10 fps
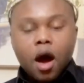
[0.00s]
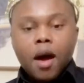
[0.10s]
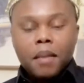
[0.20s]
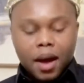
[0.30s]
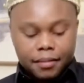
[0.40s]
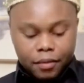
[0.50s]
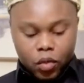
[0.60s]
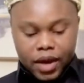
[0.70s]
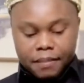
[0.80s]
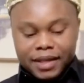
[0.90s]
Her mom
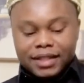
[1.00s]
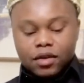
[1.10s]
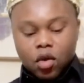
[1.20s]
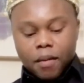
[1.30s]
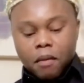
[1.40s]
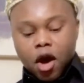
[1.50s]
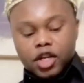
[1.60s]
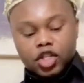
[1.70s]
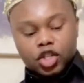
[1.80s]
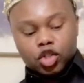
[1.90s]
went missing on
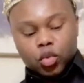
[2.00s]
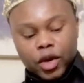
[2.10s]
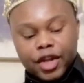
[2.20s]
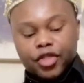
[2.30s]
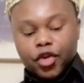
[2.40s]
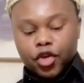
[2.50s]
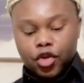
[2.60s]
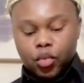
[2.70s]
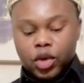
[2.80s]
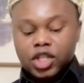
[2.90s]
March the
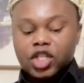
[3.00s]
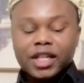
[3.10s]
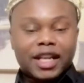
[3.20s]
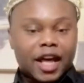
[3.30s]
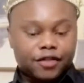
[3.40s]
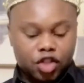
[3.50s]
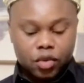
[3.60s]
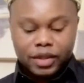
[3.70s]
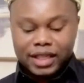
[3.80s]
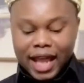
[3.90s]
23rd. When she left, she
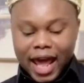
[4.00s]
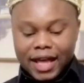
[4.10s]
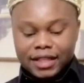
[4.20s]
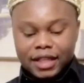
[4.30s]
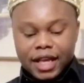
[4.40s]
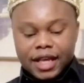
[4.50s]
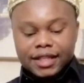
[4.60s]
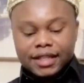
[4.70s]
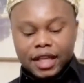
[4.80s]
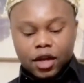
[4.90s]
was last
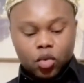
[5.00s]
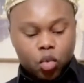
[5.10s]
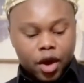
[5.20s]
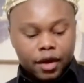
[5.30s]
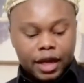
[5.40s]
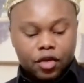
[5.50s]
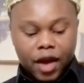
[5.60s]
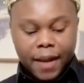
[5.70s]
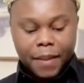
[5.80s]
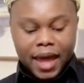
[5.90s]
seen wearing
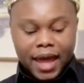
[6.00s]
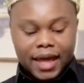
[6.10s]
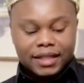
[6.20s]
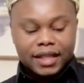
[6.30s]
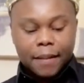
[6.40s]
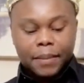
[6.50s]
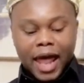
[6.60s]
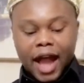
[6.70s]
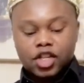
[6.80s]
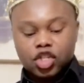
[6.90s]
gray pants,
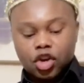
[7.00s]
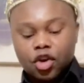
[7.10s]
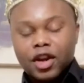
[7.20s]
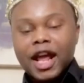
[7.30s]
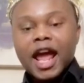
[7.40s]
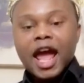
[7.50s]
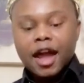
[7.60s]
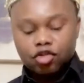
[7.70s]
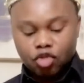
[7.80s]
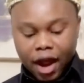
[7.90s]
black shirt,
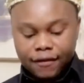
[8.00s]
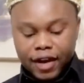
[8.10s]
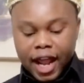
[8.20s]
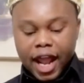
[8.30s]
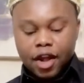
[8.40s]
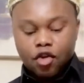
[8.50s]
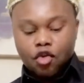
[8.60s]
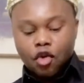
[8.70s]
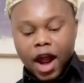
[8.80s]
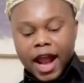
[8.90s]
and driving a
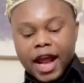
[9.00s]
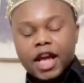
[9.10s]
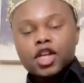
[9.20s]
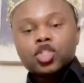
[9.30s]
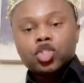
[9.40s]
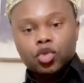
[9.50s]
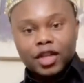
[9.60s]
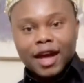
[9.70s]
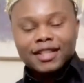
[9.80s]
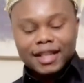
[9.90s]
gray
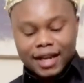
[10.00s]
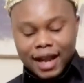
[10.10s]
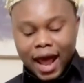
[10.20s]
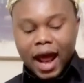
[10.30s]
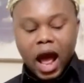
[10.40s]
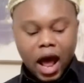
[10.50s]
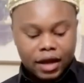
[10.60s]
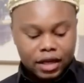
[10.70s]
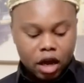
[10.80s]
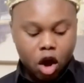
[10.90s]
2009
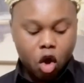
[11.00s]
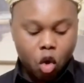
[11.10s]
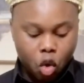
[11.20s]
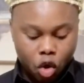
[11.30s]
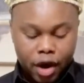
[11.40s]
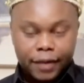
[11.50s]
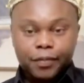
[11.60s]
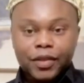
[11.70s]
Honda Accord.